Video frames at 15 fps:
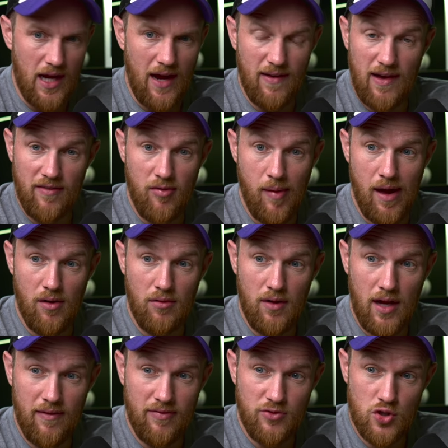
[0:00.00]
I have
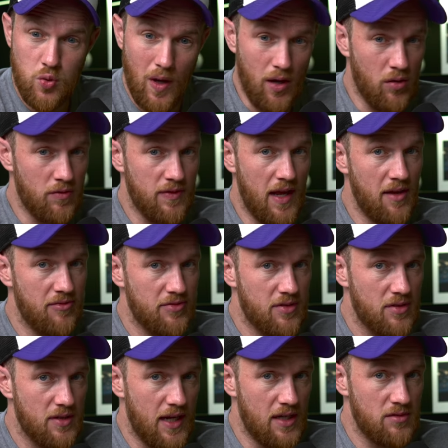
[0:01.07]
12
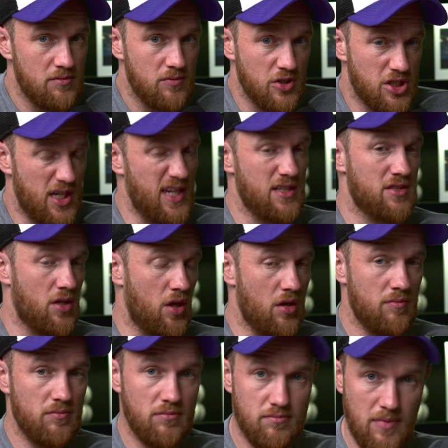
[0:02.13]
left now, which again is a
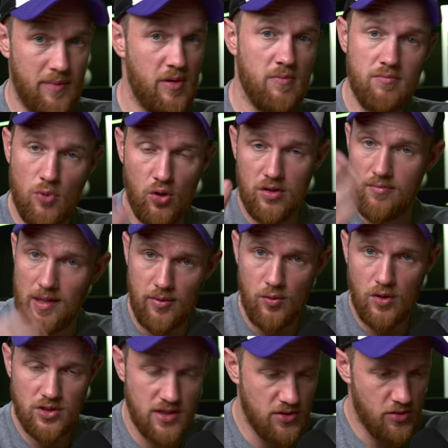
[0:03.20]
lot, maybe more than maybe you
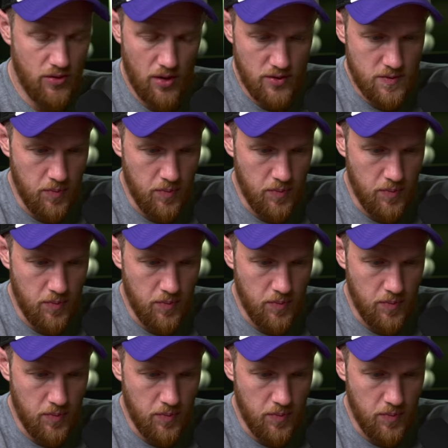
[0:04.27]
watch this, who knows?